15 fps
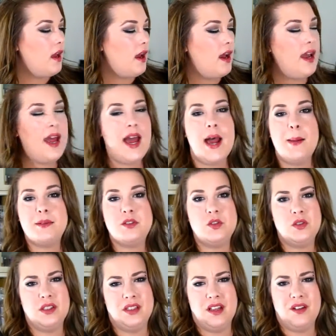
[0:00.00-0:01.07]
I
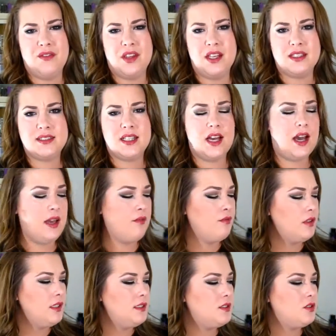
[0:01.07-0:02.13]
absolutely love this. I
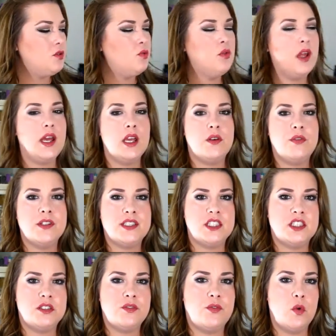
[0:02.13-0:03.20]
really do like
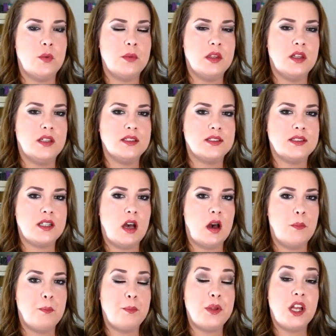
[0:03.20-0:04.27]
Physicians Formula's
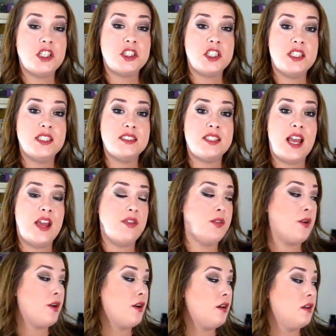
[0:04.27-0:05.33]
um, blushes and
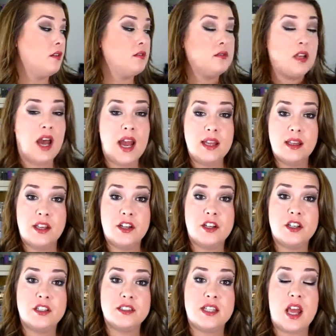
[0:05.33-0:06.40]
their
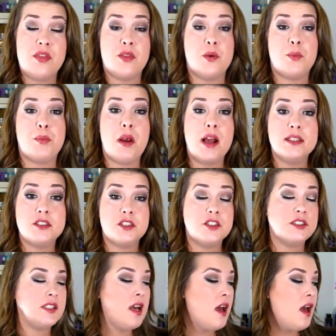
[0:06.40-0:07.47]
highlighters and their
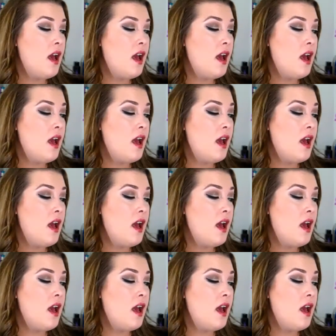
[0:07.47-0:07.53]
bronzers.